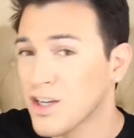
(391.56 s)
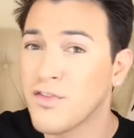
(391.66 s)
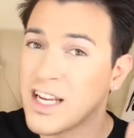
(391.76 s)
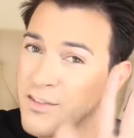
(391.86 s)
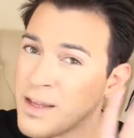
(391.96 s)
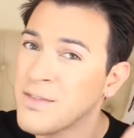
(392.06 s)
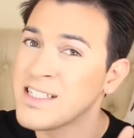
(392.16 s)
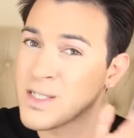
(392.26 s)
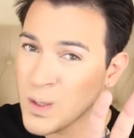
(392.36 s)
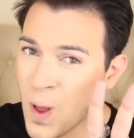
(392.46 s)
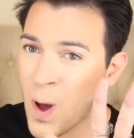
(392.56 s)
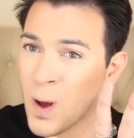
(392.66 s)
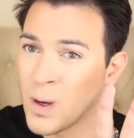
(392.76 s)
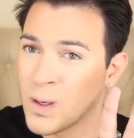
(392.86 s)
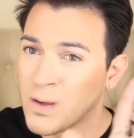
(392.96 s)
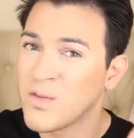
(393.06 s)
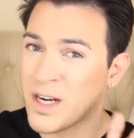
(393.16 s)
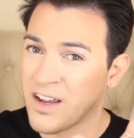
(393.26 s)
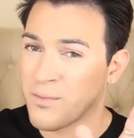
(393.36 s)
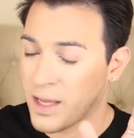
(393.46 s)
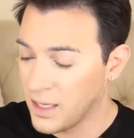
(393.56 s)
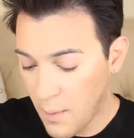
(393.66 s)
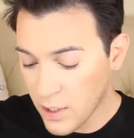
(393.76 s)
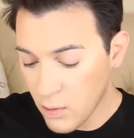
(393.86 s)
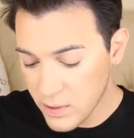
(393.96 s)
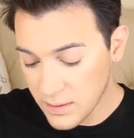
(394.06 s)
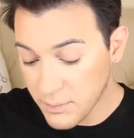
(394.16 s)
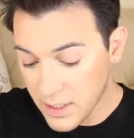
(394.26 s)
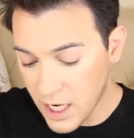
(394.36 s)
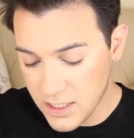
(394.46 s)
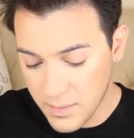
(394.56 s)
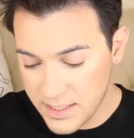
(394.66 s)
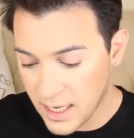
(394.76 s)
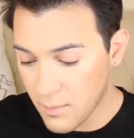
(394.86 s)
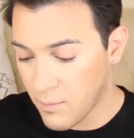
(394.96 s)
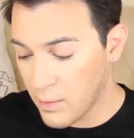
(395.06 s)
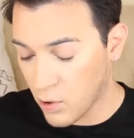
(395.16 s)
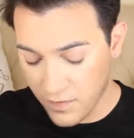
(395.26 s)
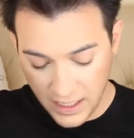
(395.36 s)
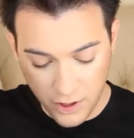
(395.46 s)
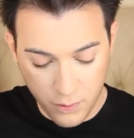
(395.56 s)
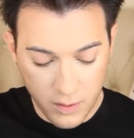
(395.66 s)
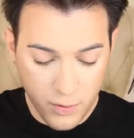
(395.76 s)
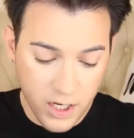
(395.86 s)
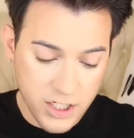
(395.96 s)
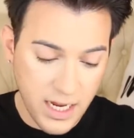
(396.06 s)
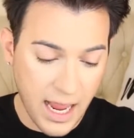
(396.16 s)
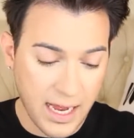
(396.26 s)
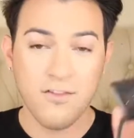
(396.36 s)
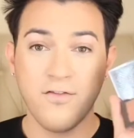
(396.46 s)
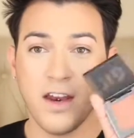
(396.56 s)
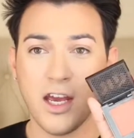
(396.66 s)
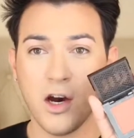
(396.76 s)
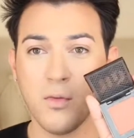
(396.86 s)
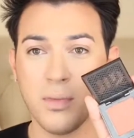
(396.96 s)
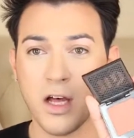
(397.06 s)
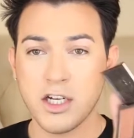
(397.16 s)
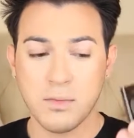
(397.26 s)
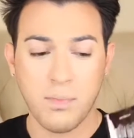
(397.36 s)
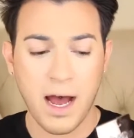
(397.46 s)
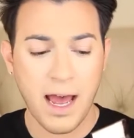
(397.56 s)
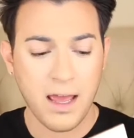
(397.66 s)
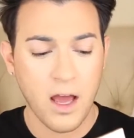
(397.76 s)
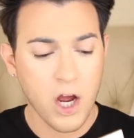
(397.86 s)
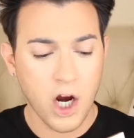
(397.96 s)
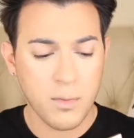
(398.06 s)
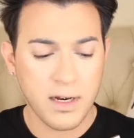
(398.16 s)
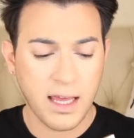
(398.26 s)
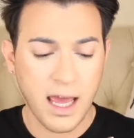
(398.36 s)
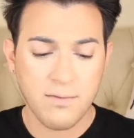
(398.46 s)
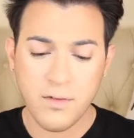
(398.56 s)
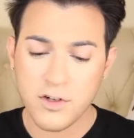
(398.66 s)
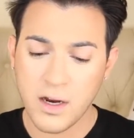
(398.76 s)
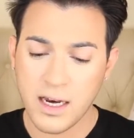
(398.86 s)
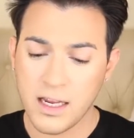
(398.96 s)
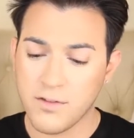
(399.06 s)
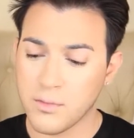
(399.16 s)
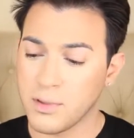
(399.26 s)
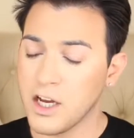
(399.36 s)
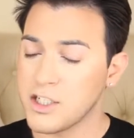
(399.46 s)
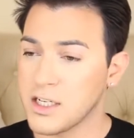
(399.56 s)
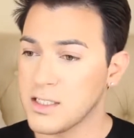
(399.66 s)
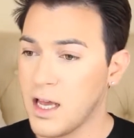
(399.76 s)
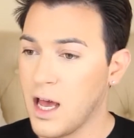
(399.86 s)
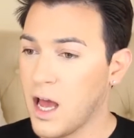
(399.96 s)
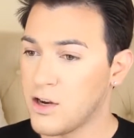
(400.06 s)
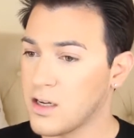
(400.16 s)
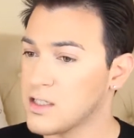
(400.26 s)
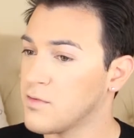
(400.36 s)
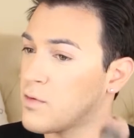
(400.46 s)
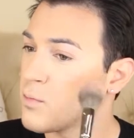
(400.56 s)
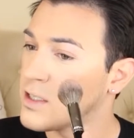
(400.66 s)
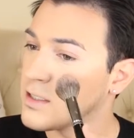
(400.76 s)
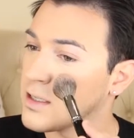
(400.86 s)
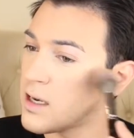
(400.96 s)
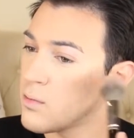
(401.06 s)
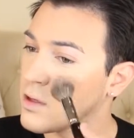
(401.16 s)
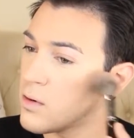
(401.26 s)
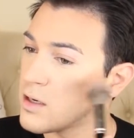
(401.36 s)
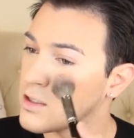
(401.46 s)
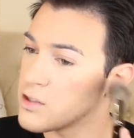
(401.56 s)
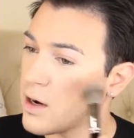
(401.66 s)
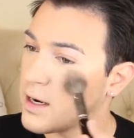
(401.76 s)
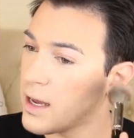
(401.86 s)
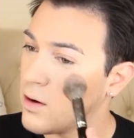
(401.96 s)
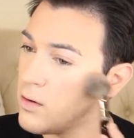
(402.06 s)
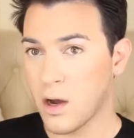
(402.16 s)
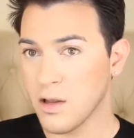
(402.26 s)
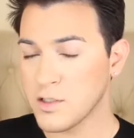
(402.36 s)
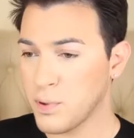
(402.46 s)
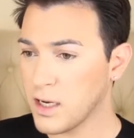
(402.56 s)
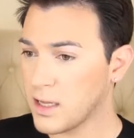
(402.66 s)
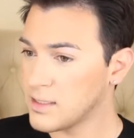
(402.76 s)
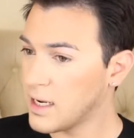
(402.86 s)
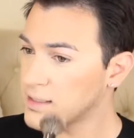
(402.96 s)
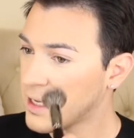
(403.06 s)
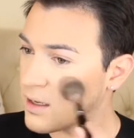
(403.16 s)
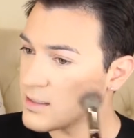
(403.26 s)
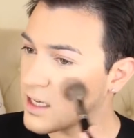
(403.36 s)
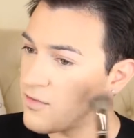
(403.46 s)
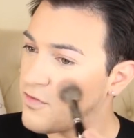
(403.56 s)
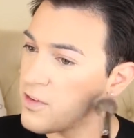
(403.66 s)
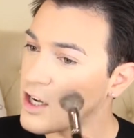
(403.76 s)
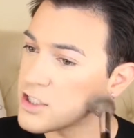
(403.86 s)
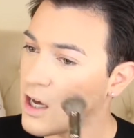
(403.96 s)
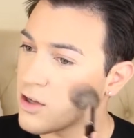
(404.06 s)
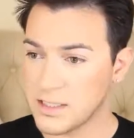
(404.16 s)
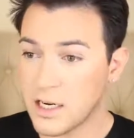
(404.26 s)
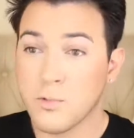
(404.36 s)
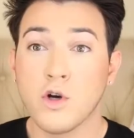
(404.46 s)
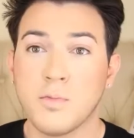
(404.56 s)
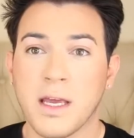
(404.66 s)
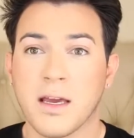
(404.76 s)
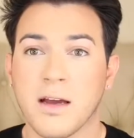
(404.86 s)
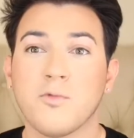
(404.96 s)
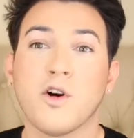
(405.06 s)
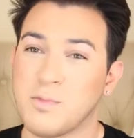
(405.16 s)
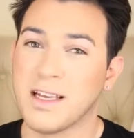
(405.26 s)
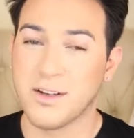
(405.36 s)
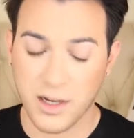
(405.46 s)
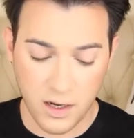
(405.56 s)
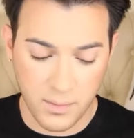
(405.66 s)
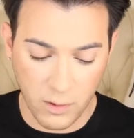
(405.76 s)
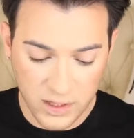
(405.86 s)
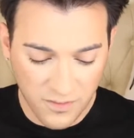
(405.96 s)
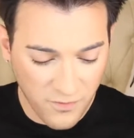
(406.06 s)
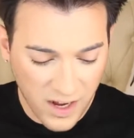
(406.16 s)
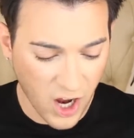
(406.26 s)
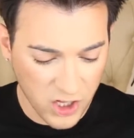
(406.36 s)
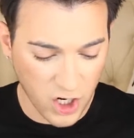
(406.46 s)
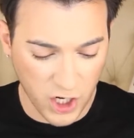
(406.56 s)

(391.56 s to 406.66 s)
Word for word: So forgive me if it's too long forgive me. I'm gonna go in with some blush. I'm gonna take my Morphe E3 brush and Video Blush by Urban Decay. I've never tried any of their blushes. I just got some of them recently and I really wanted to try it out. Oh, that's pretty. That's a nice, like, it's like a flush color. It's like a rose pink. Rose pink, there we go. I'm like, what the fuck color